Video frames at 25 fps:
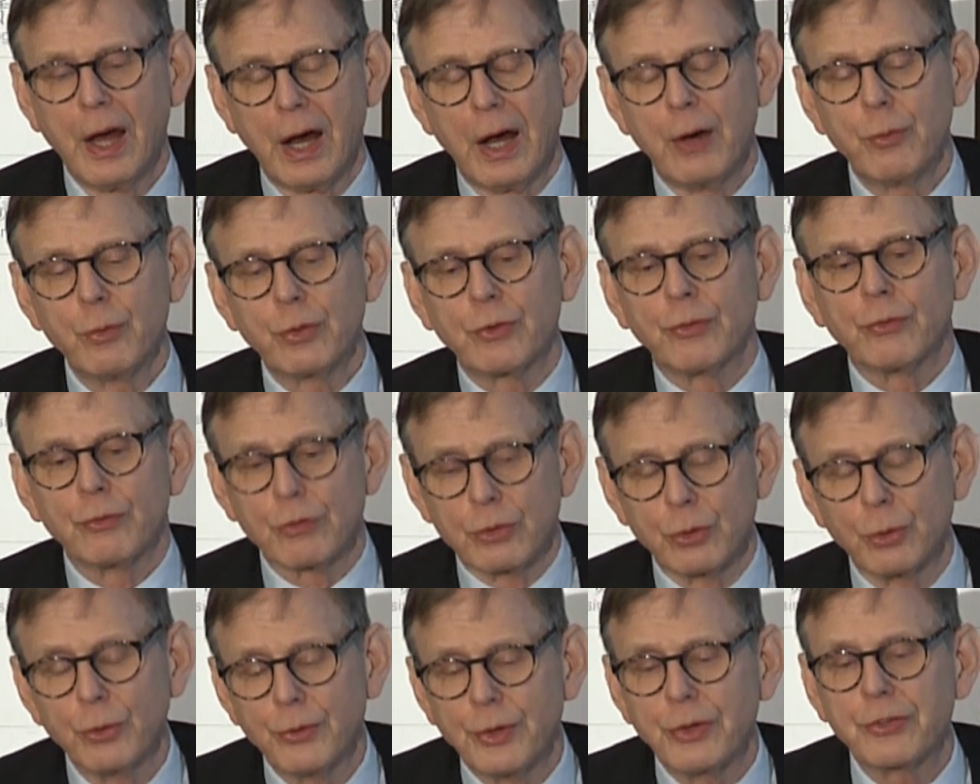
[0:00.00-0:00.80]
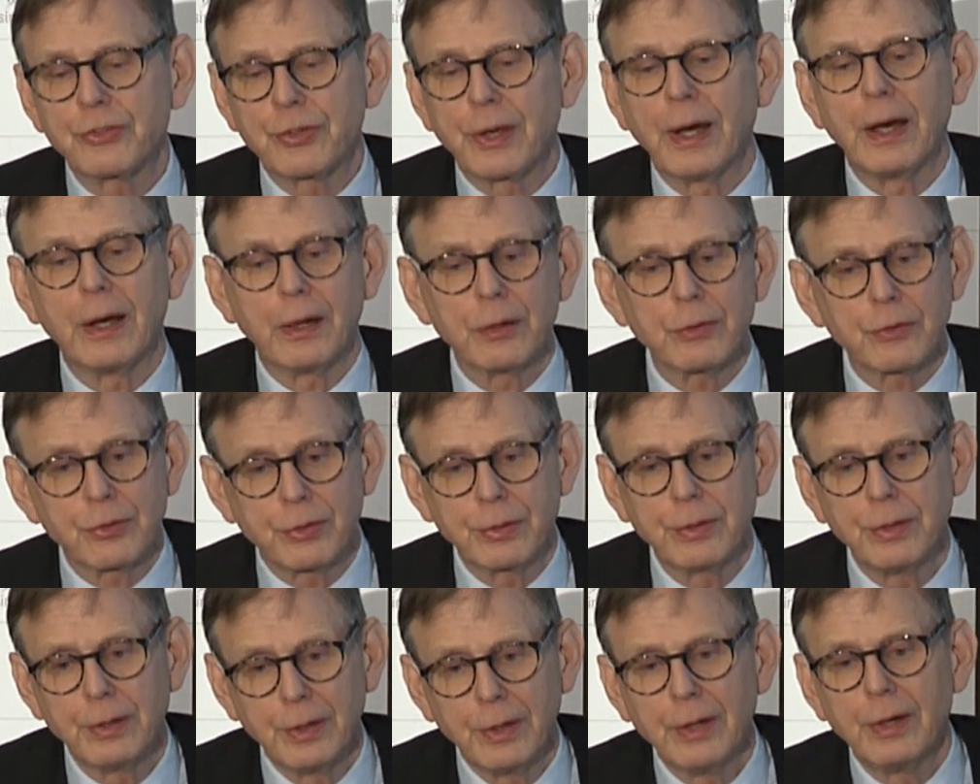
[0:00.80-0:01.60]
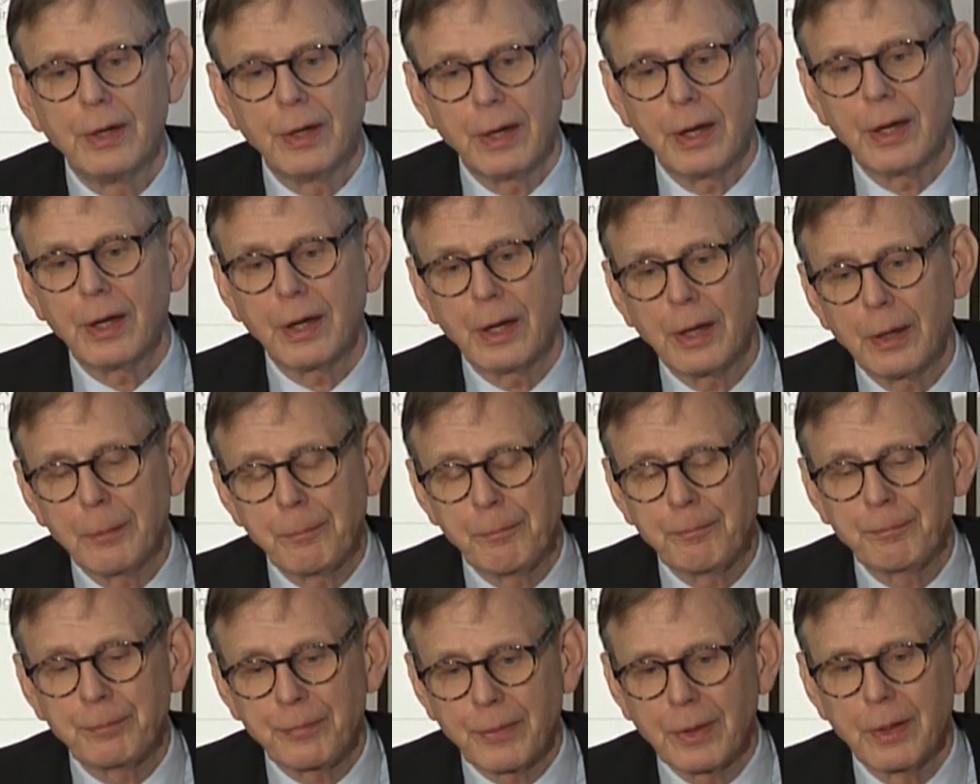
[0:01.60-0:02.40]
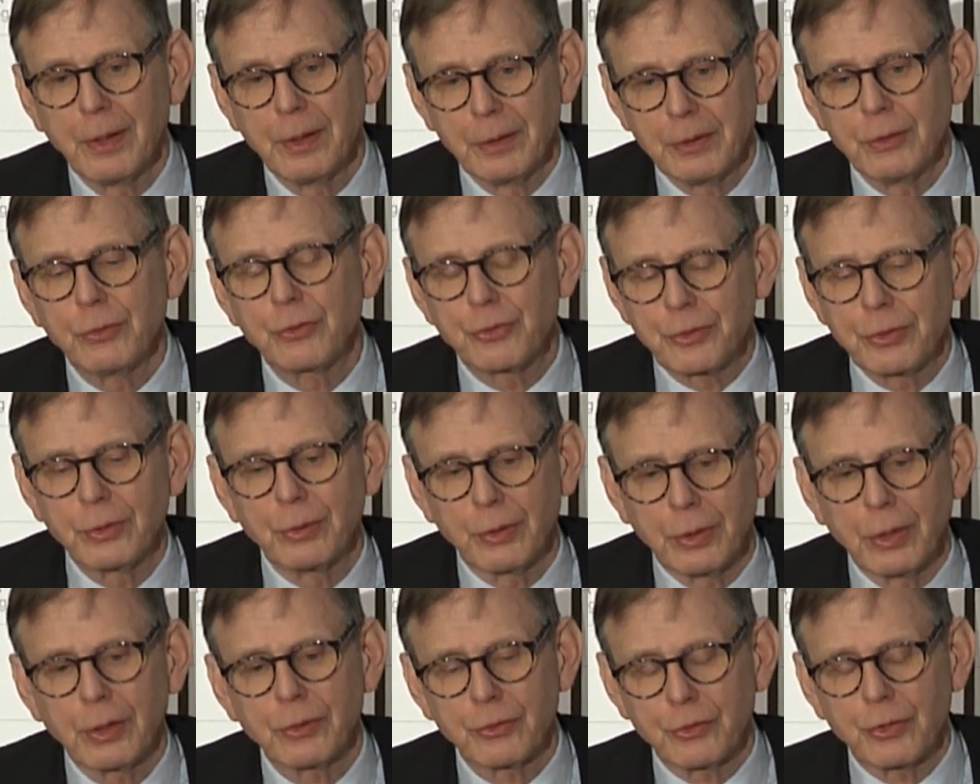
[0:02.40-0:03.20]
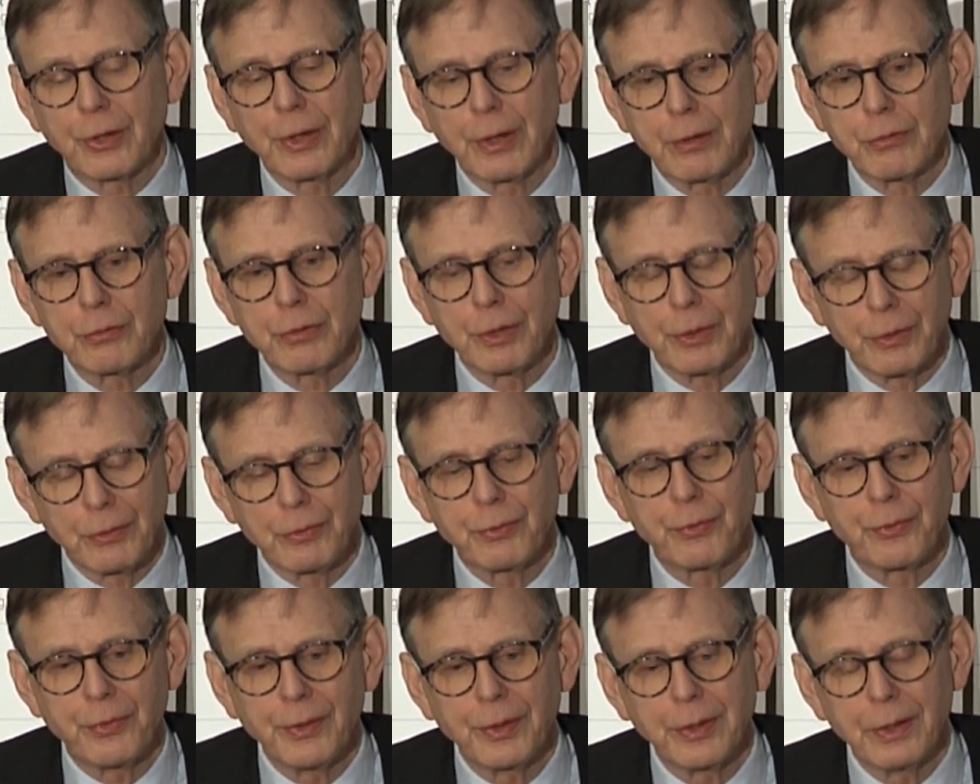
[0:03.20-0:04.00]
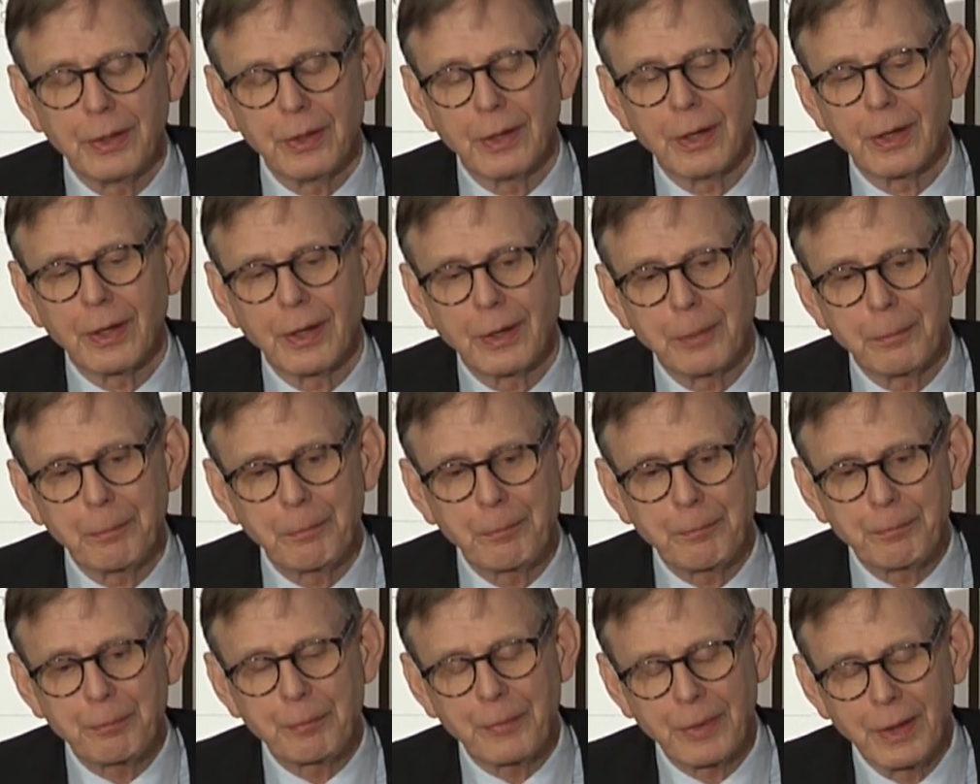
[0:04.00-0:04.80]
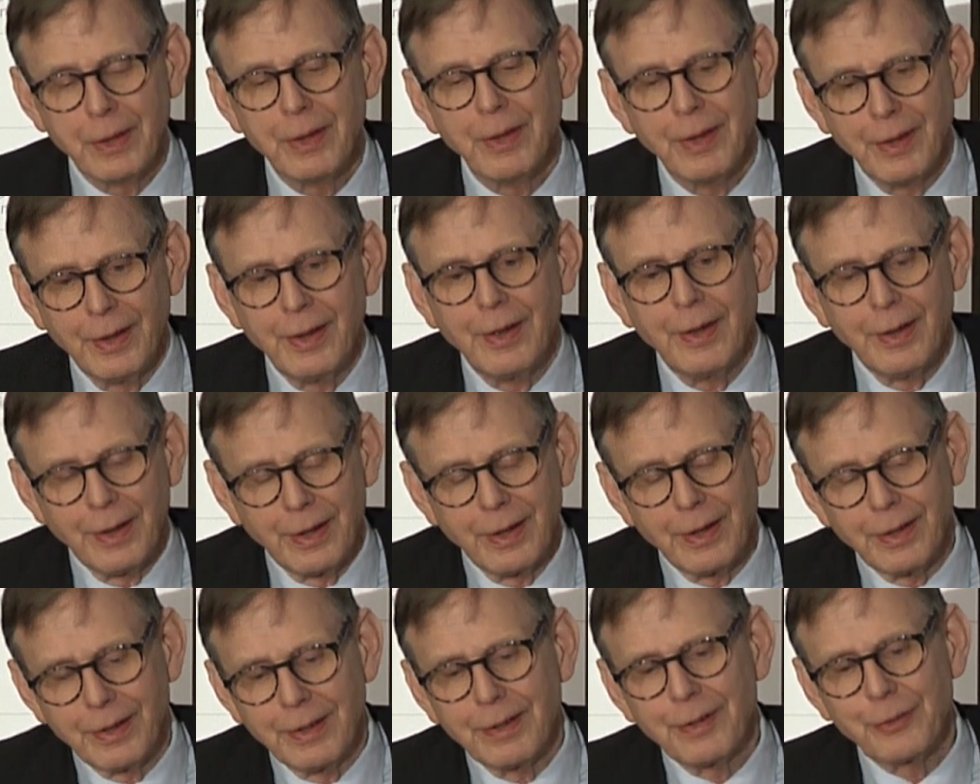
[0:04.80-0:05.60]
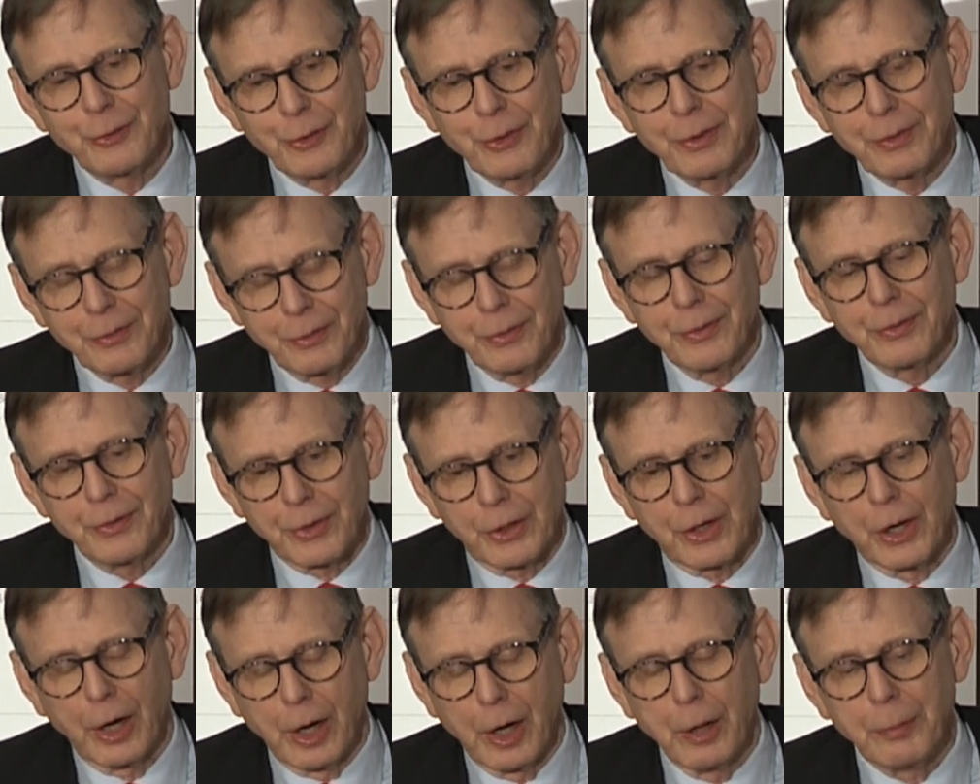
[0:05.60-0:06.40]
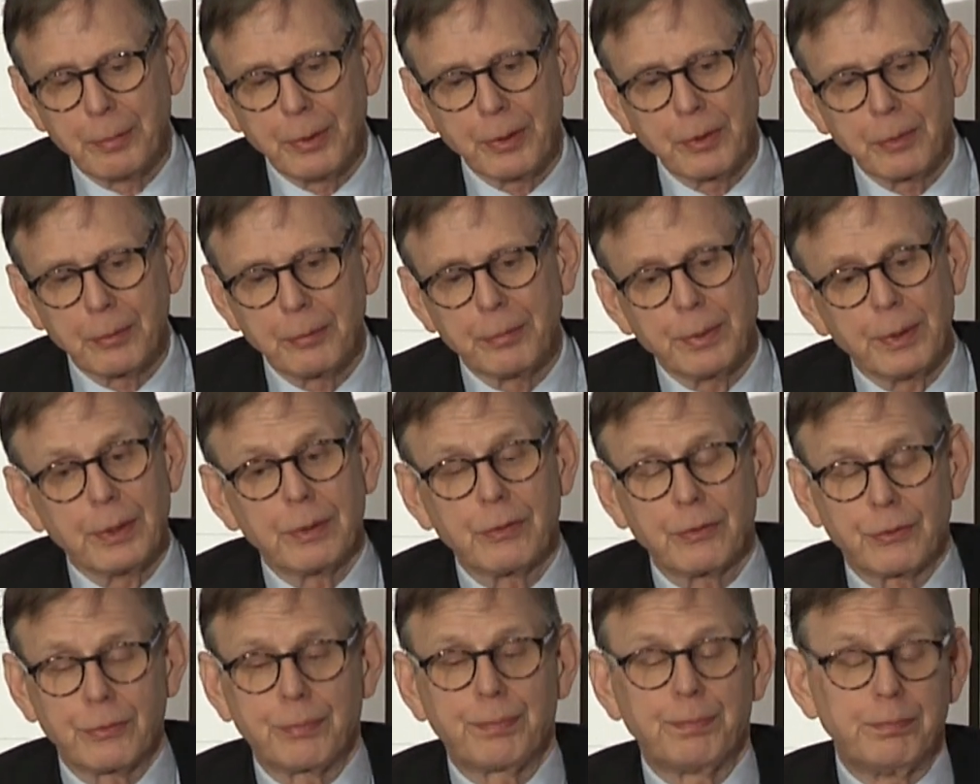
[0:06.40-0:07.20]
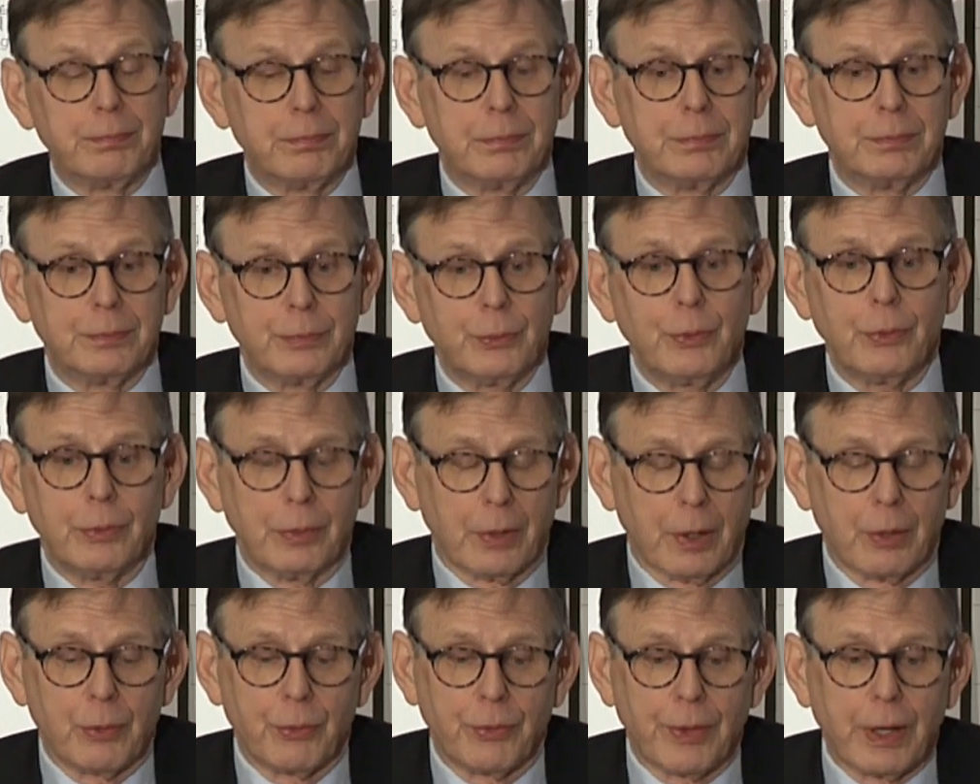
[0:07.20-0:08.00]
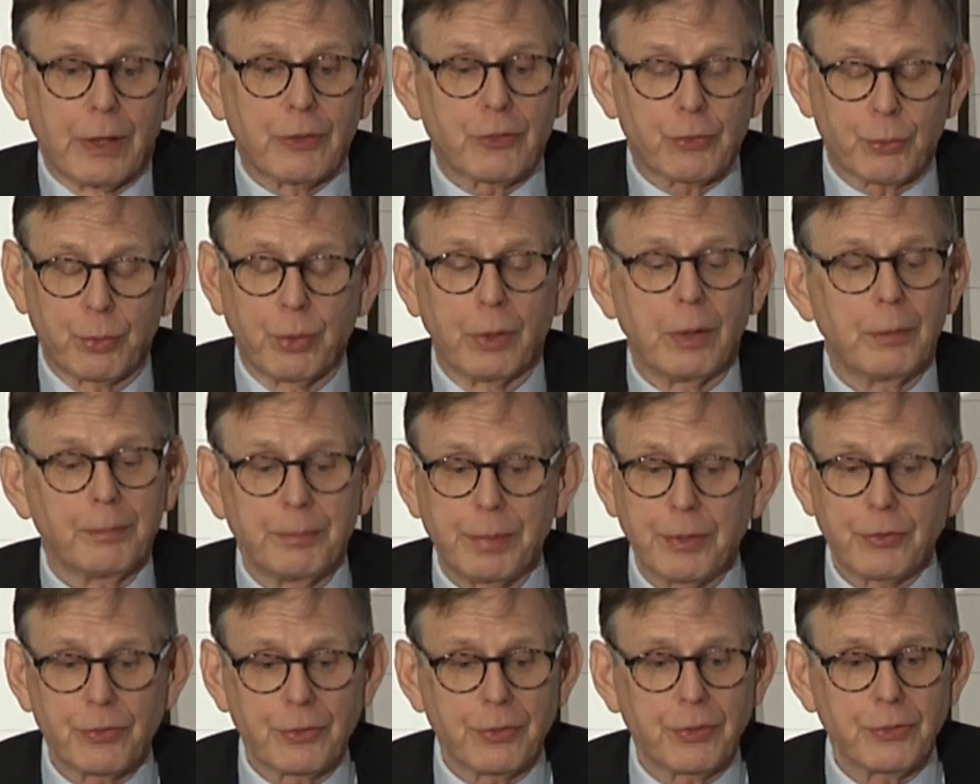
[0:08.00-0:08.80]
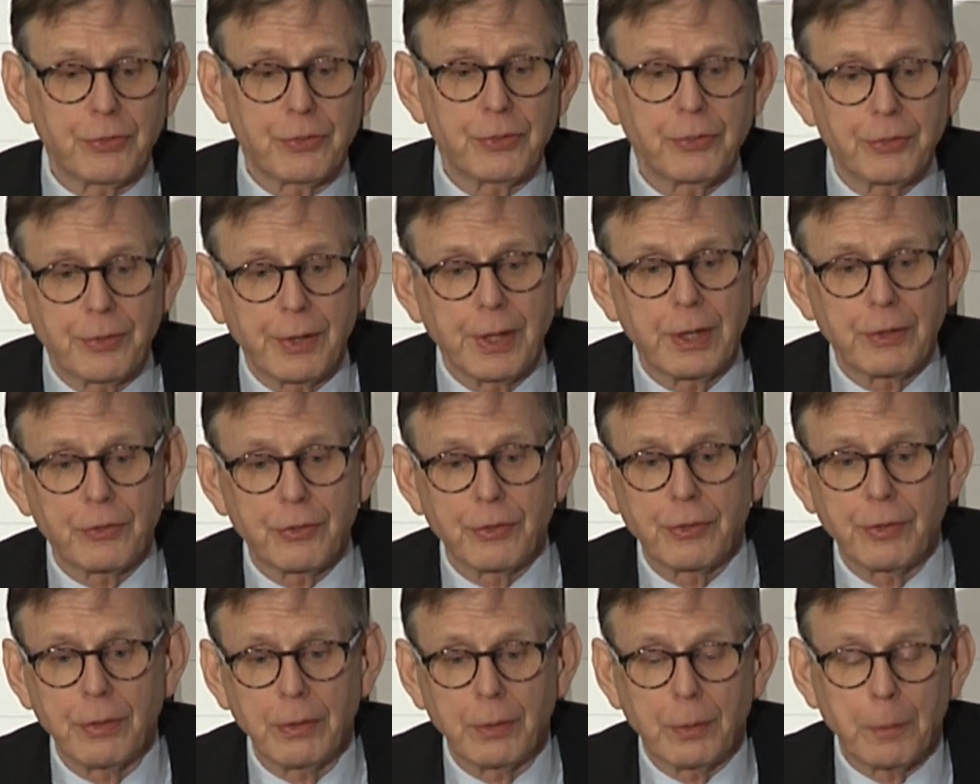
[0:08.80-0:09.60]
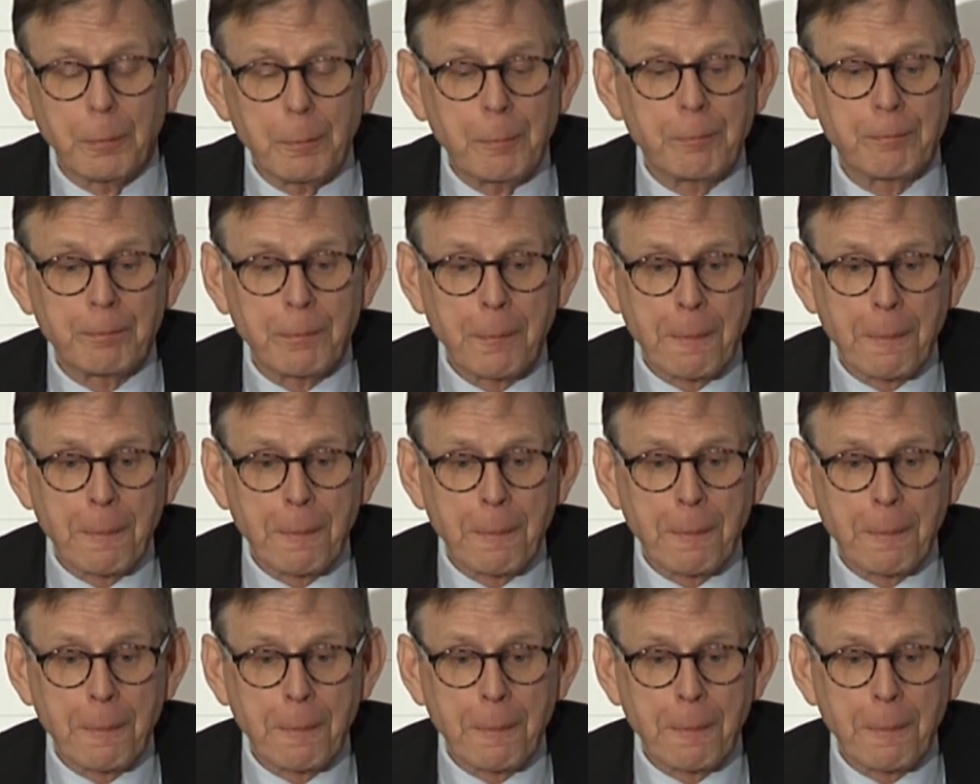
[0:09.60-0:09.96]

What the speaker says: I wouldn't rule this out. You've still got to get rid of the carbon, but that's what business is there to do.